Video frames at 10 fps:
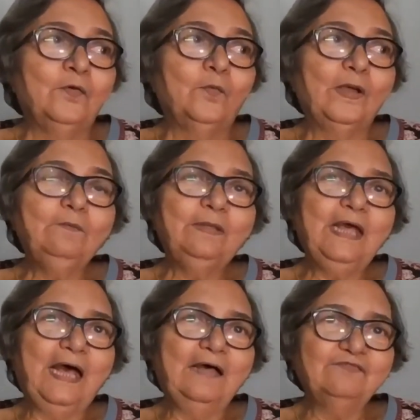when we
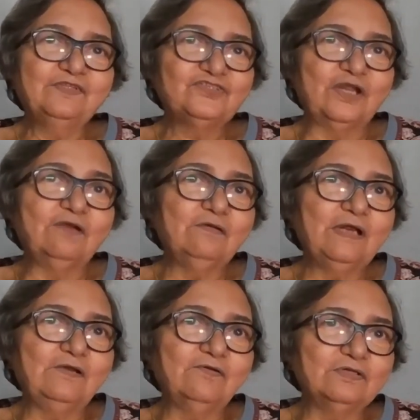have this general
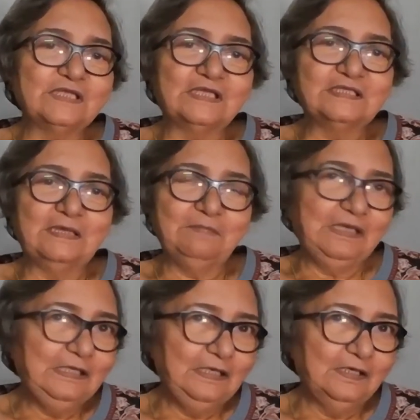entrance exam in
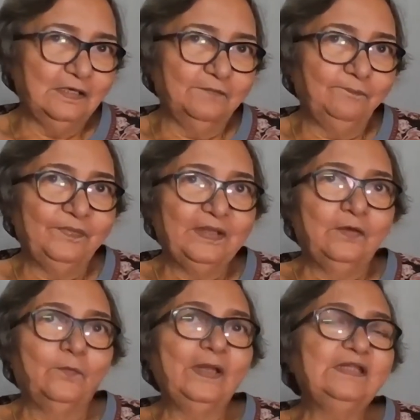India,
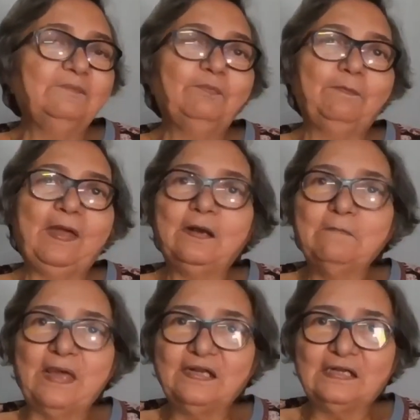where they prepare a
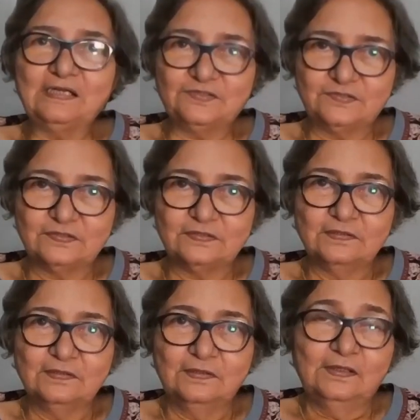merit list,
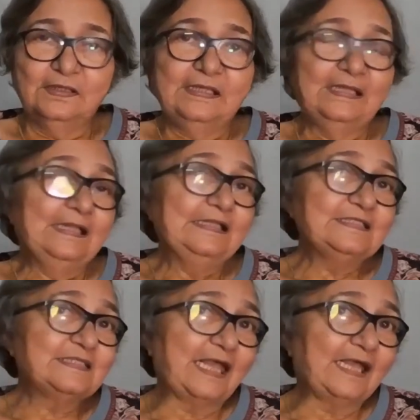the
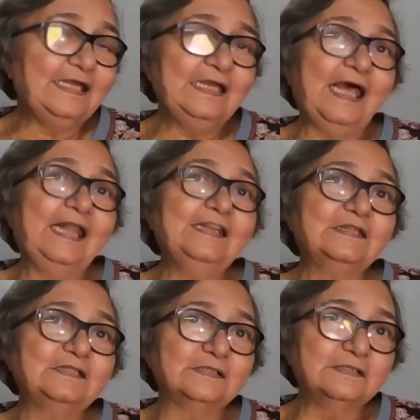second and the
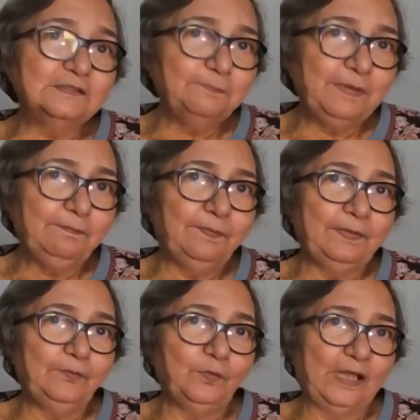third
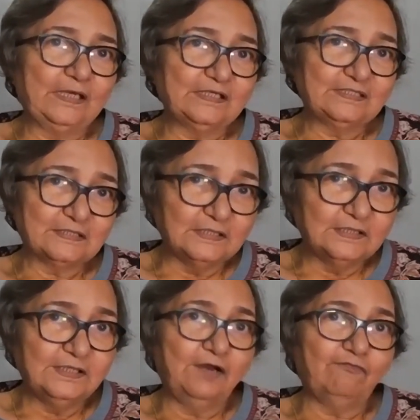people who get a
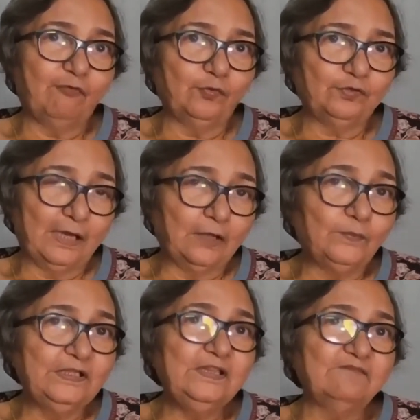third and a fourth rank
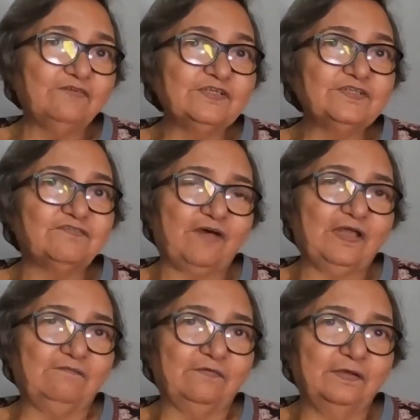within the first
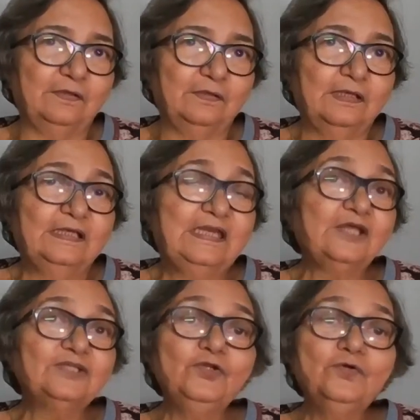5
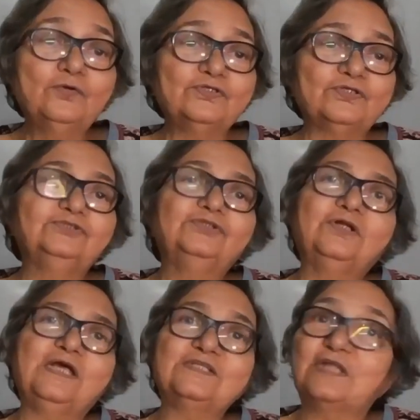take
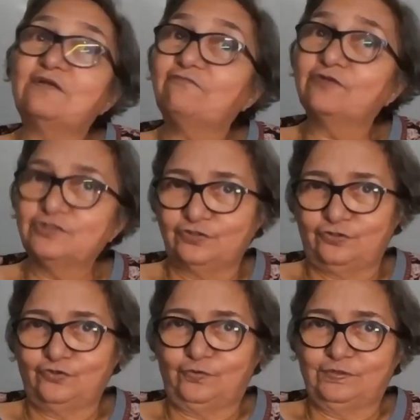neurosurgery as their
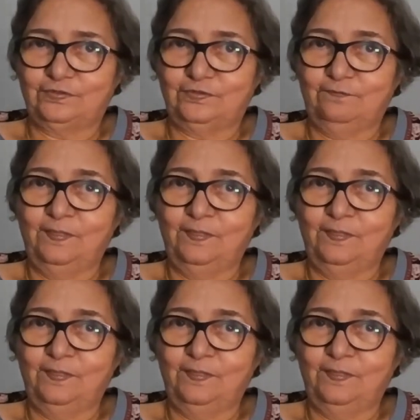first choice.